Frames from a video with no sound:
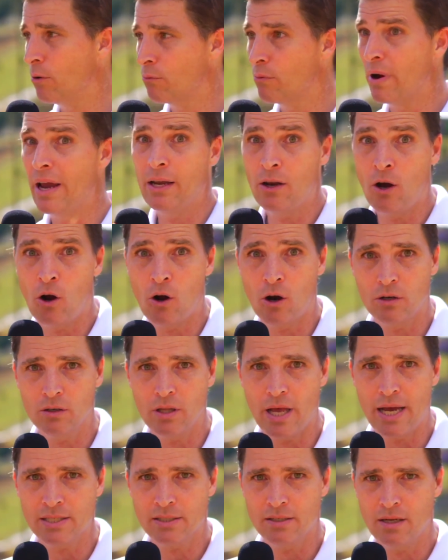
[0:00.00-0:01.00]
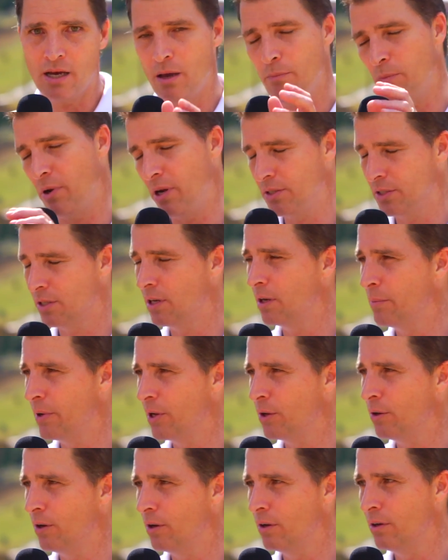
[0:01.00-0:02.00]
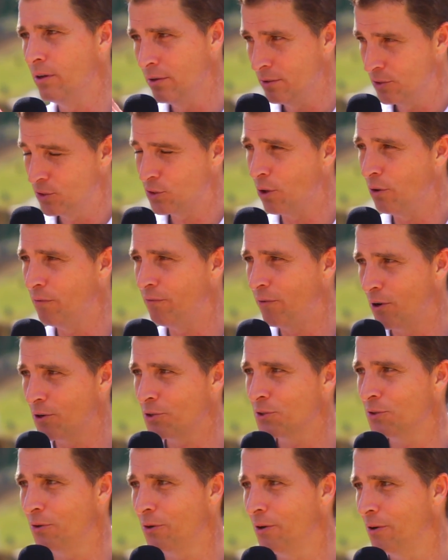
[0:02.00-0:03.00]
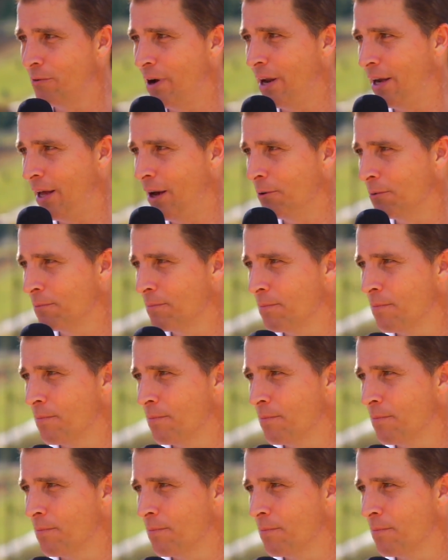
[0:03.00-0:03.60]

It rained hard last night, but it's going to be good. So far, so good right now.